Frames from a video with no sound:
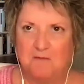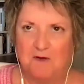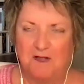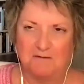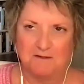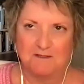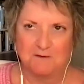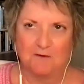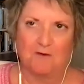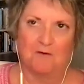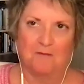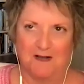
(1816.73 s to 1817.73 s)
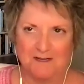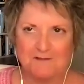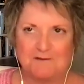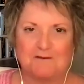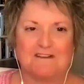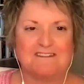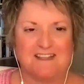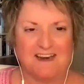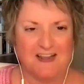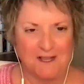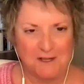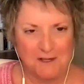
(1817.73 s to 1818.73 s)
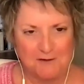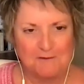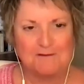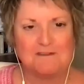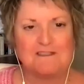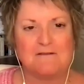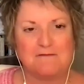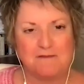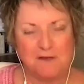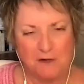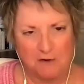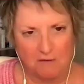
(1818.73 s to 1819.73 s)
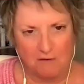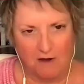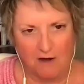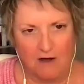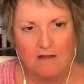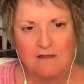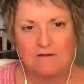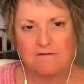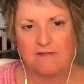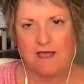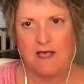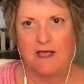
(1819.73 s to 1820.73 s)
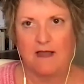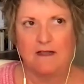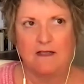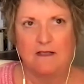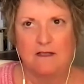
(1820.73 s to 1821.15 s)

own soul mantras that I use, if, all of that,